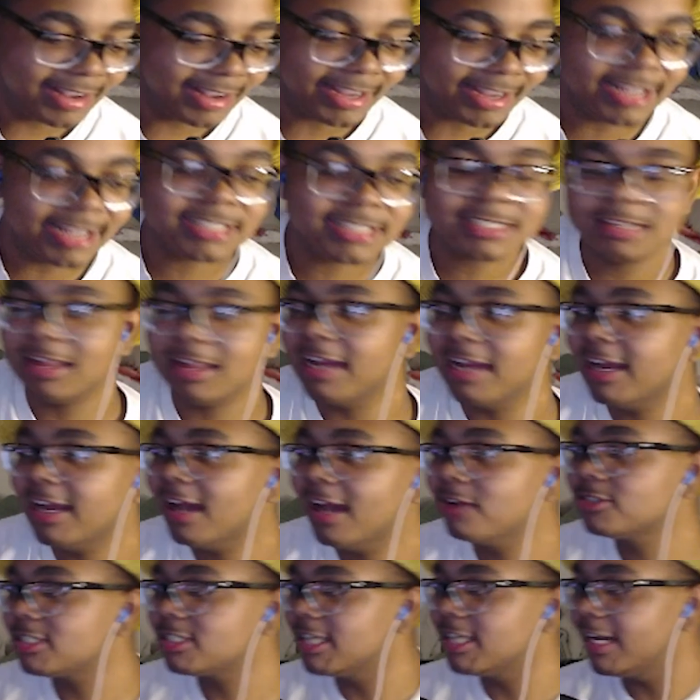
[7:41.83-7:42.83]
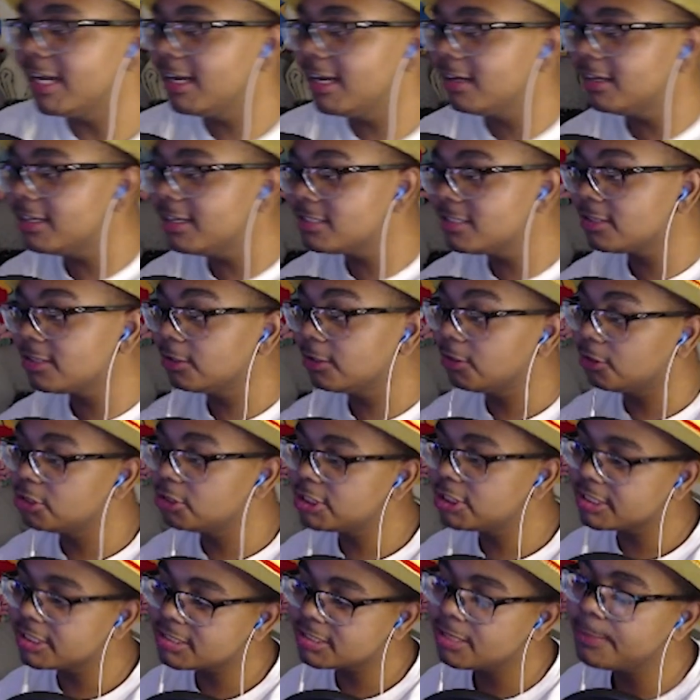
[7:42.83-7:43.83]
It's like how Sega is
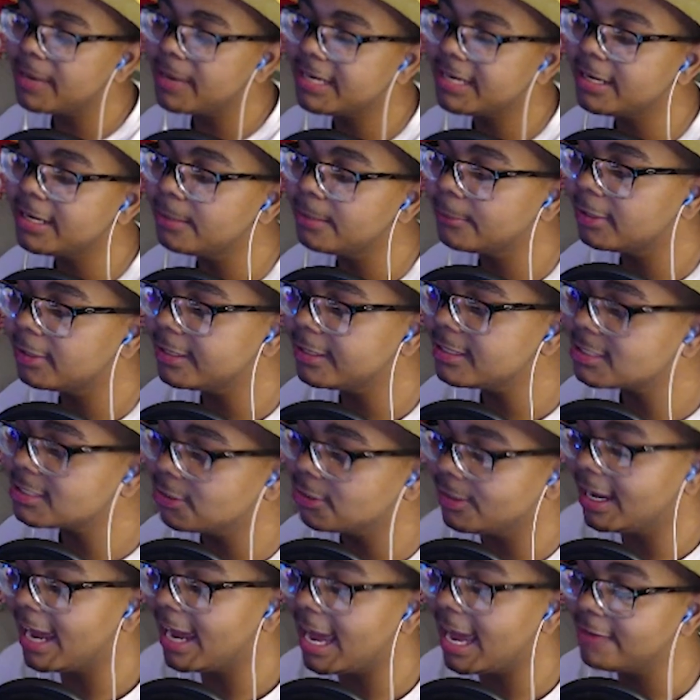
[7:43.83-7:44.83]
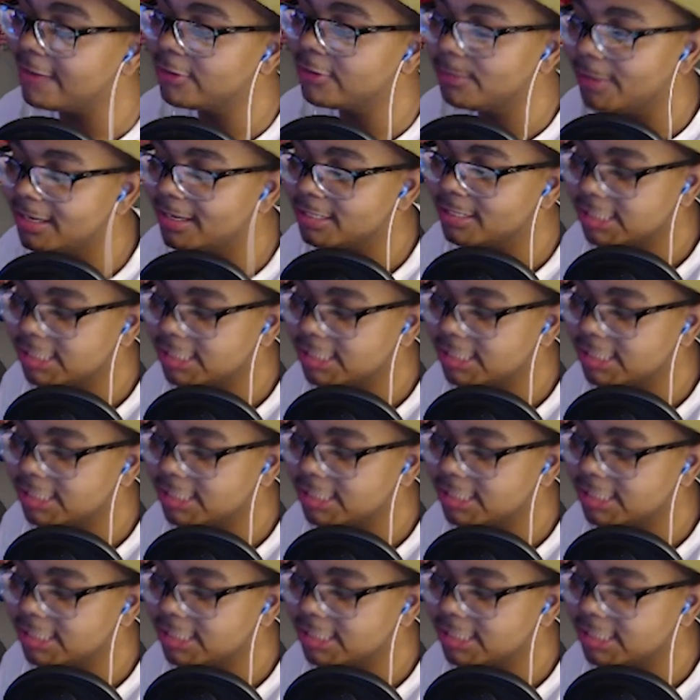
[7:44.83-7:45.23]
allergic to making money, so they haven't made a